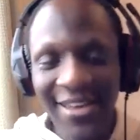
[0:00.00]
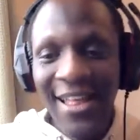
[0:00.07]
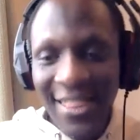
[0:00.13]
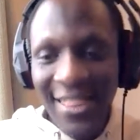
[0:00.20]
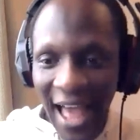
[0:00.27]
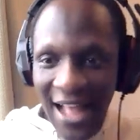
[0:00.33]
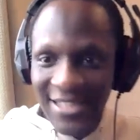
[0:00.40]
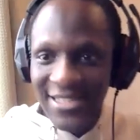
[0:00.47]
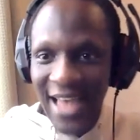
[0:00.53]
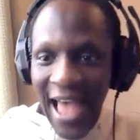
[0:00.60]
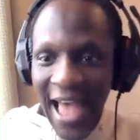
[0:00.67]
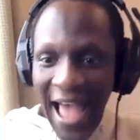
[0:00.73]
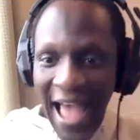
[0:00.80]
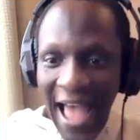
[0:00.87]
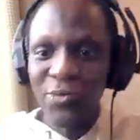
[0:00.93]
that I
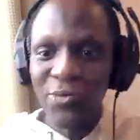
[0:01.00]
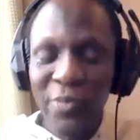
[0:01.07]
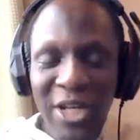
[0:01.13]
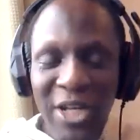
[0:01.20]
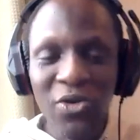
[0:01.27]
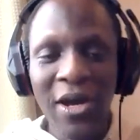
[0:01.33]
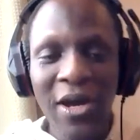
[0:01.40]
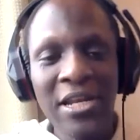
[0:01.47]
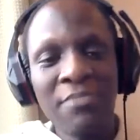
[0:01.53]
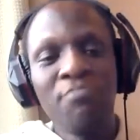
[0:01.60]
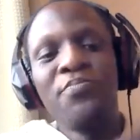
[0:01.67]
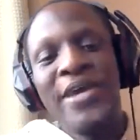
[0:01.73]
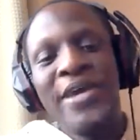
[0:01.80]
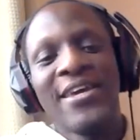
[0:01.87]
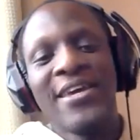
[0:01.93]
had to literally
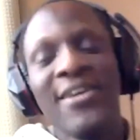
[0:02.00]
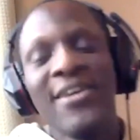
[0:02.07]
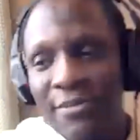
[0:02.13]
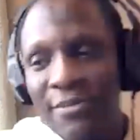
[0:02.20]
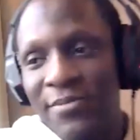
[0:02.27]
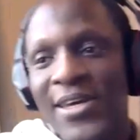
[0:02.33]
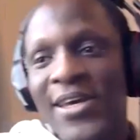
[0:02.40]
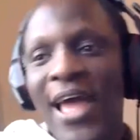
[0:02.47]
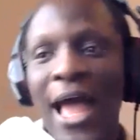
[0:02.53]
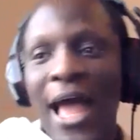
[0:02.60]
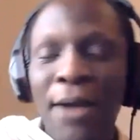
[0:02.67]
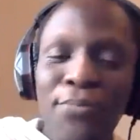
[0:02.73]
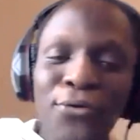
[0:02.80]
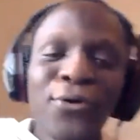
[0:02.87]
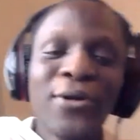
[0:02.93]
beg him
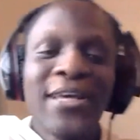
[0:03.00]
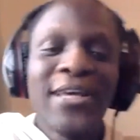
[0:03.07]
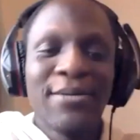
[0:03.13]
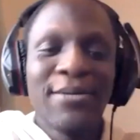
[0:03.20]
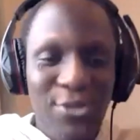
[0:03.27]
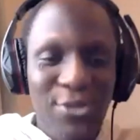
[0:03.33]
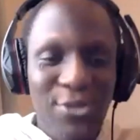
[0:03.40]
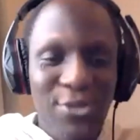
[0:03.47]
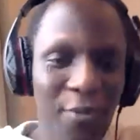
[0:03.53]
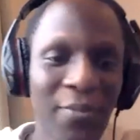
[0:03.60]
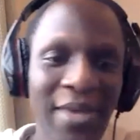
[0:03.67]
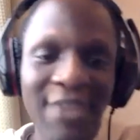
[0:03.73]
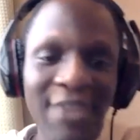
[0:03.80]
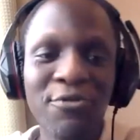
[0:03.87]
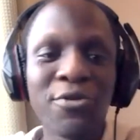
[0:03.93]
and pull him to come here,
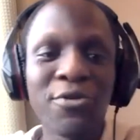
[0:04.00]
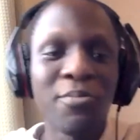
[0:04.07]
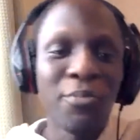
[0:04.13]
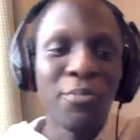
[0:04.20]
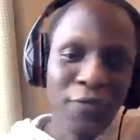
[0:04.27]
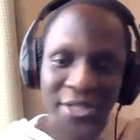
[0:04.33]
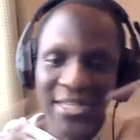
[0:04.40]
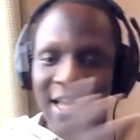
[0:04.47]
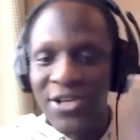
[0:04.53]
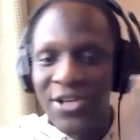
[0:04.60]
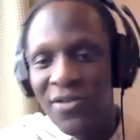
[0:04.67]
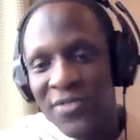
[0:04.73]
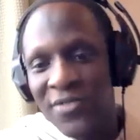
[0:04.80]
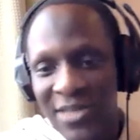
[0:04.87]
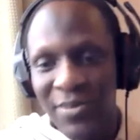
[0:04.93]
even move the schedule of
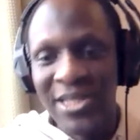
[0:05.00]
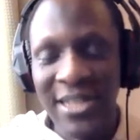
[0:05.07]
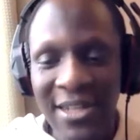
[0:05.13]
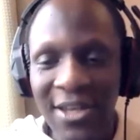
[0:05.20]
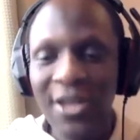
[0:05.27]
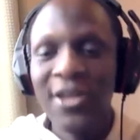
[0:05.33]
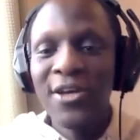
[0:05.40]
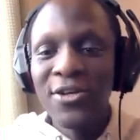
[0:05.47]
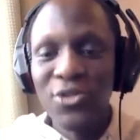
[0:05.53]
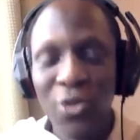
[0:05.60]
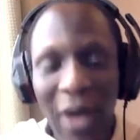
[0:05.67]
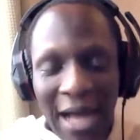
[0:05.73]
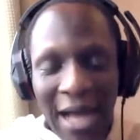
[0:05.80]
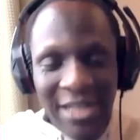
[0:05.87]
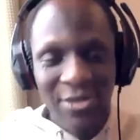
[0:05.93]
this meeting
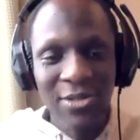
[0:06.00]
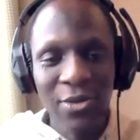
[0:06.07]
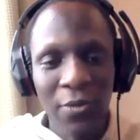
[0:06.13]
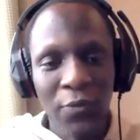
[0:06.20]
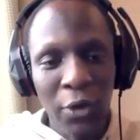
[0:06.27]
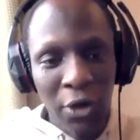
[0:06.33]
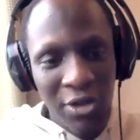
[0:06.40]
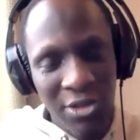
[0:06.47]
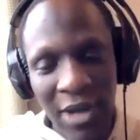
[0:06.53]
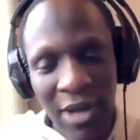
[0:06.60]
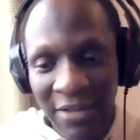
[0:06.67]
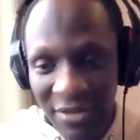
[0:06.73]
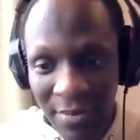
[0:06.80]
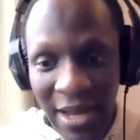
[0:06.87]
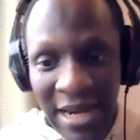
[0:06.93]
so as to, for us to
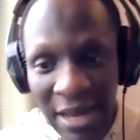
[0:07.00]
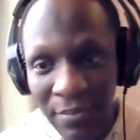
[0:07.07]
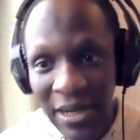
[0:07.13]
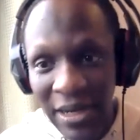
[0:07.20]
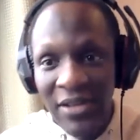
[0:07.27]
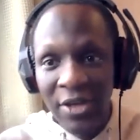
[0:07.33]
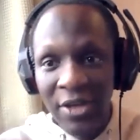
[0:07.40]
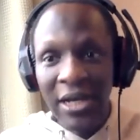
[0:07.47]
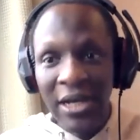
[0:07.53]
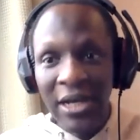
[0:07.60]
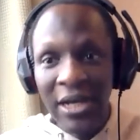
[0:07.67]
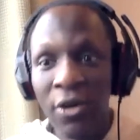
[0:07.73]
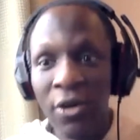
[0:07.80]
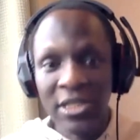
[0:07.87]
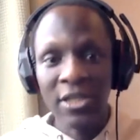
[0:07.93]
have him. And I believe that you can all
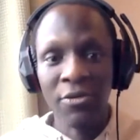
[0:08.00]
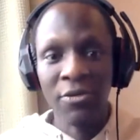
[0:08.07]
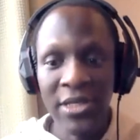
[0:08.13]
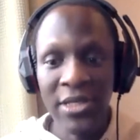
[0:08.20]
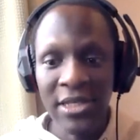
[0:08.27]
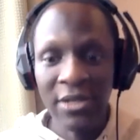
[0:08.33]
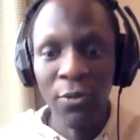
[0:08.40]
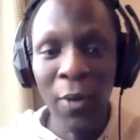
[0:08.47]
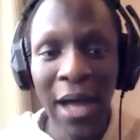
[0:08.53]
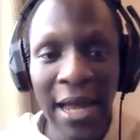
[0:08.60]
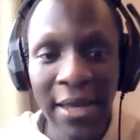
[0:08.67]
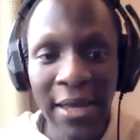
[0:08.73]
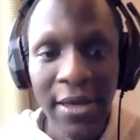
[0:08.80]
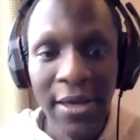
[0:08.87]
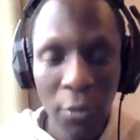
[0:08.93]
see the reason why
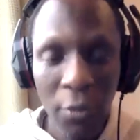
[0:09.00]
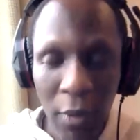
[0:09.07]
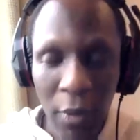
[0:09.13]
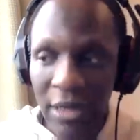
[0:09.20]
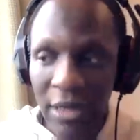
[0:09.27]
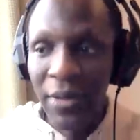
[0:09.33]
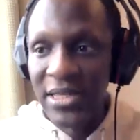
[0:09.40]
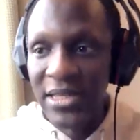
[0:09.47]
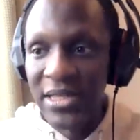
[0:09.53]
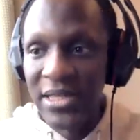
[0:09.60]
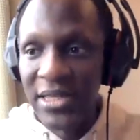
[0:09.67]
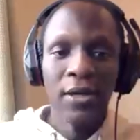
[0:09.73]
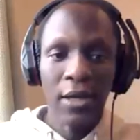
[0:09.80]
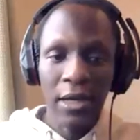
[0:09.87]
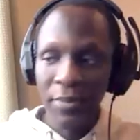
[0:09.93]
we basically
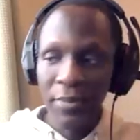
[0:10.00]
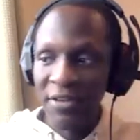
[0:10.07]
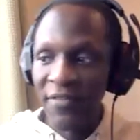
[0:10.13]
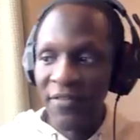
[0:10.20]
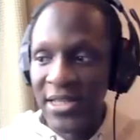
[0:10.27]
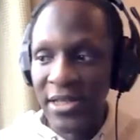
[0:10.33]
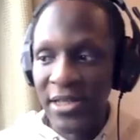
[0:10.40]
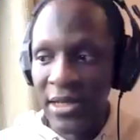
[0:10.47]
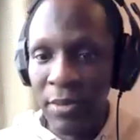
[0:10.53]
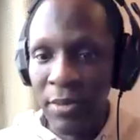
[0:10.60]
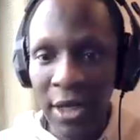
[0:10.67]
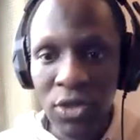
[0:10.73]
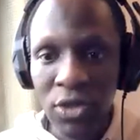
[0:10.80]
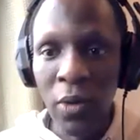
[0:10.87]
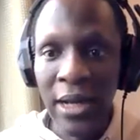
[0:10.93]
invited him
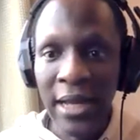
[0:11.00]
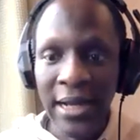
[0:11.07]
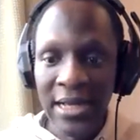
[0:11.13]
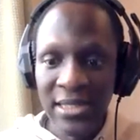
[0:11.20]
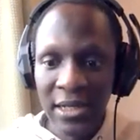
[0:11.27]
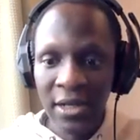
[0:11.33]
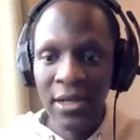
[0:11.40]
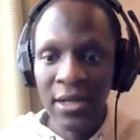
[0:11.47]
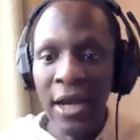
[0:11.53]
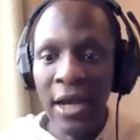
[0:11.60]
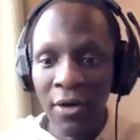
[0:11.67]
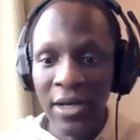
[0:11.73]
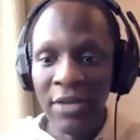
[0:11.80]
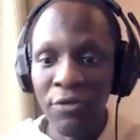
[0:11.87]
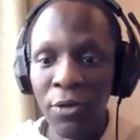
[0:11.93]
here. So like I said earlier
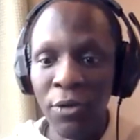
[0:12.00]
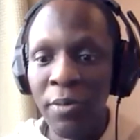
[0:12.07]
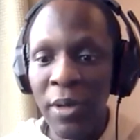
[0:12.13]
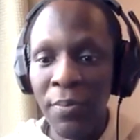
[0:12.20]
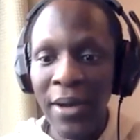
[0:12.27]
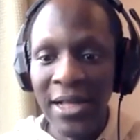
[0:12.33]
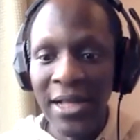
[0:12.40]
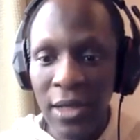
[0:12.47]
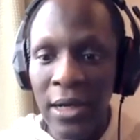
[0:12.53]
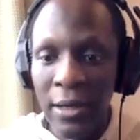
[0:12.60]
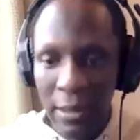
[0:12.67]
on, if you want to be part,